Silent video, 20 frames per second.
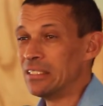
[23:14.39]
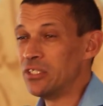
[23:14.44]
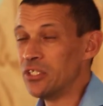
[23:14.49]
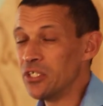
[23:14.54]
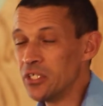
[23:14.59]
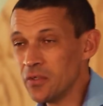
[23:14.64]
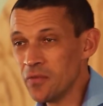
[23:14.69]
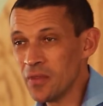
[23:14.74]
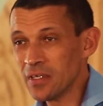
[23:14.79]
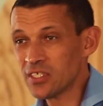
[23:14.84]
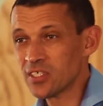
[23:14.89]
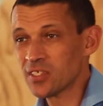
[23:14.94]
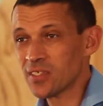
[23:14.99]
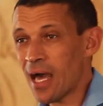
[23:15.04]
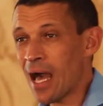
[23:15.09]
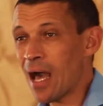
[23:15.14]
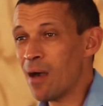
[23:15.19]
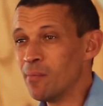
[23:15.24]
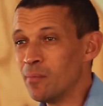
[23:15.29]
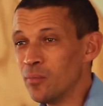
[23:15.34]
During this
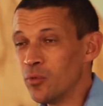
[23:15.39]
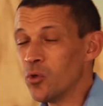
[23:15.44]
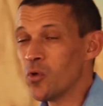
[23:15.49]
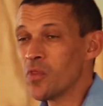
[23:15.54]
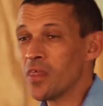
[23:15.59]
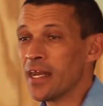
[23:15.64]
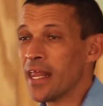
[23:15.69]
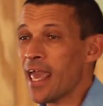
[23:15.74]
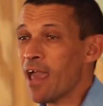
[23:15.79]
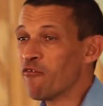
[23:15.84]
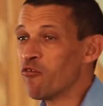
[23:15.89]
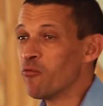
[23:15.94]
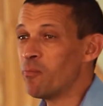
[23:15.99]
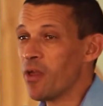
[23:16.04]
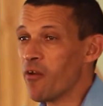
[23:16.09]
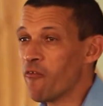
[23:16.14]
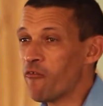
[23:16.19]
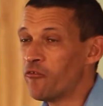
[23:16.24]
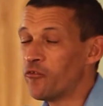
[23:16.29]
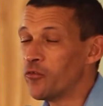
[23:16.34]
time, more than ever
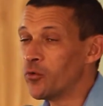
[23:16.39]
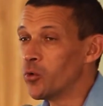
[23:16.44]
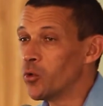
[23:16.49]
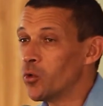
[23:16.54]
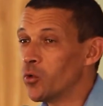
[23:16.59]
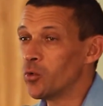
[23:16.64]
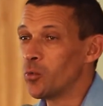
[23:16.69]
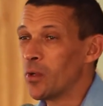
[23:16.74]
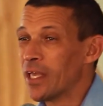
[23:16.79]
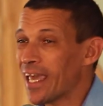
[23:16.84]
before,